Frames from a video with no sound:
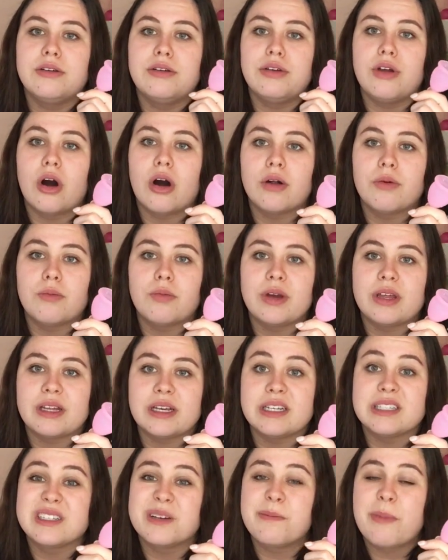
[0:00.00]
not
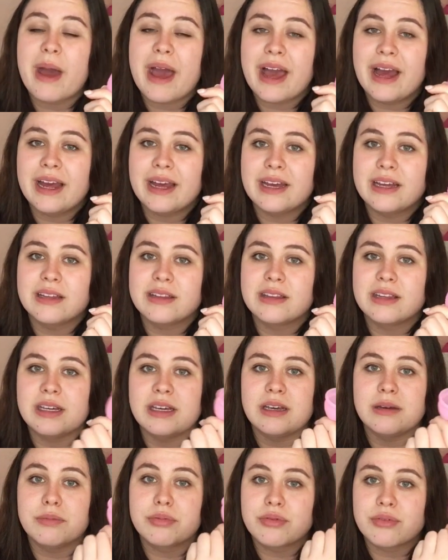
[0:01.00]
willing to pay
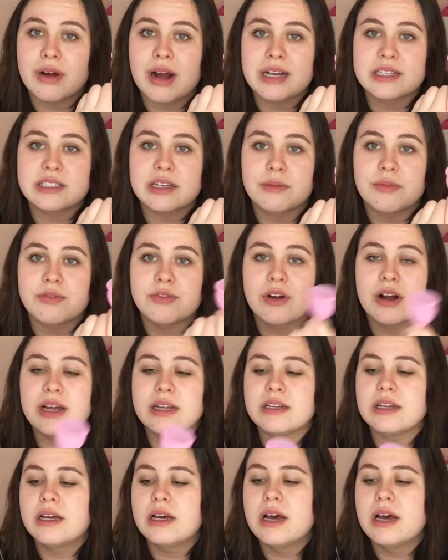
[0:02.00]
the price up front.